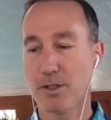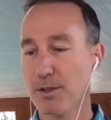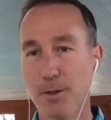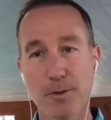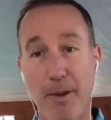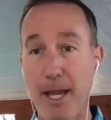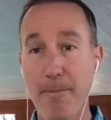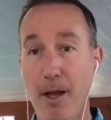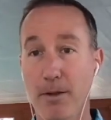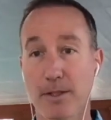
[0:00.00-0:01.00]
Just use
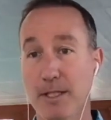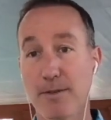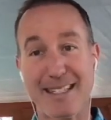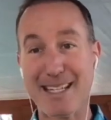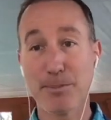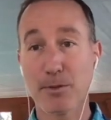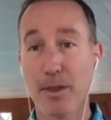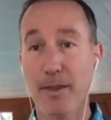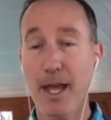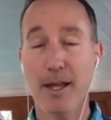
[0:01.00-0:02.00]
PayPal. It's even simpler
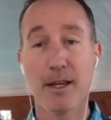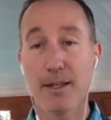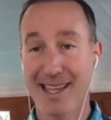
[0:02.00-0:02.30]
than that.